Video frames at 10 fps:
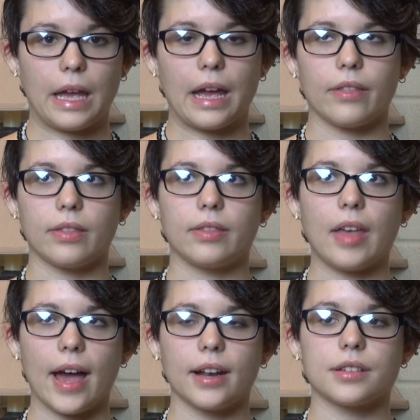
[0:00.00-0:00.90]
And
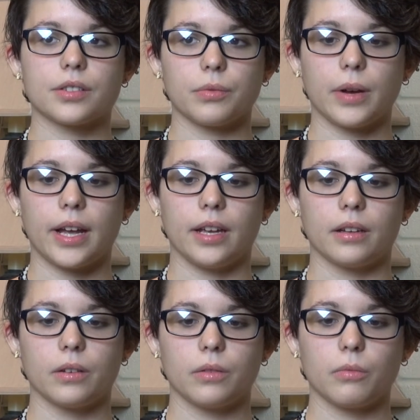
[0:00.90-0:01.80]
that is the way
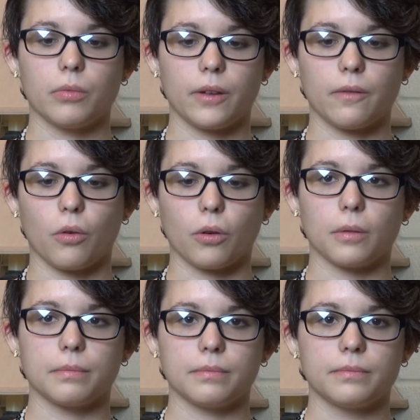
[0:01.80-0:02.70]
we
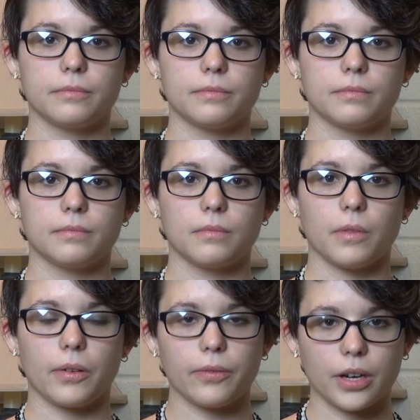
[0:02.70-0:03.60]
form
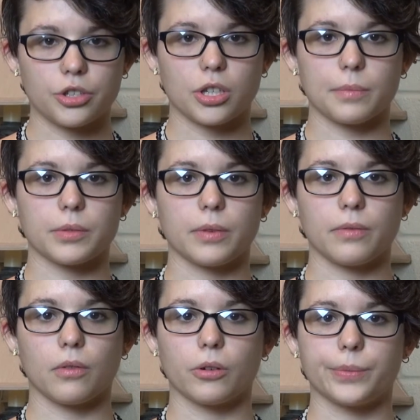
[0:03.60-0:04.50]
friendships, we
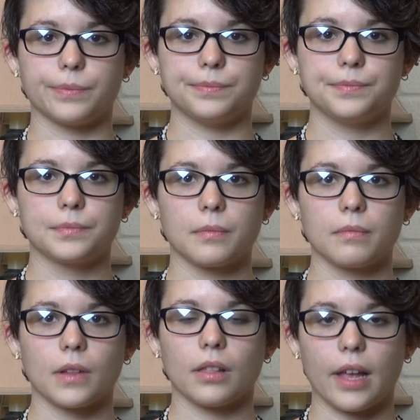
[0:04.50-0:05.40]
form
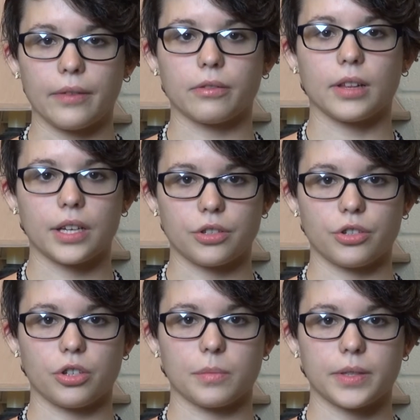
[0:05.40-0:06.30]
life
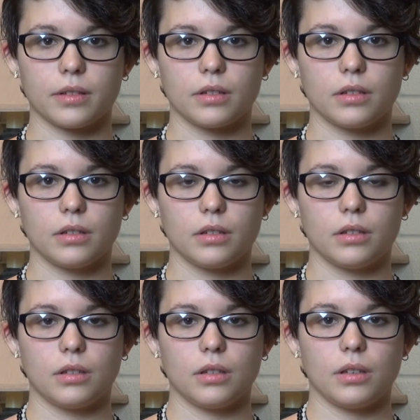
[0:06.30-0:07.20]
relationships.
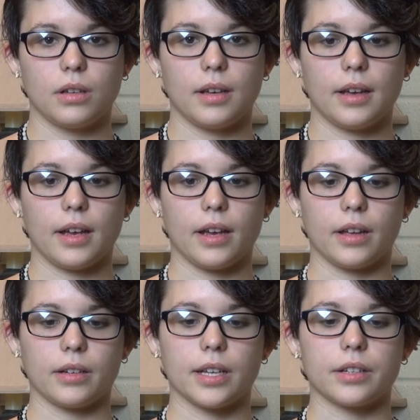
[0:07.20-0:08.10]

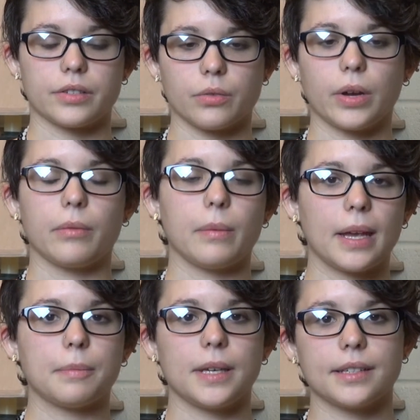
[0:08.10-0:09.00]
And it is the way we
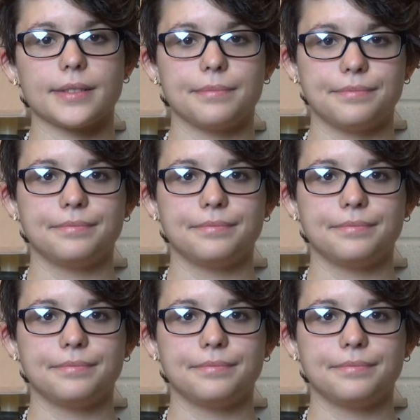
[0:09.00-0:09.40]
make peace.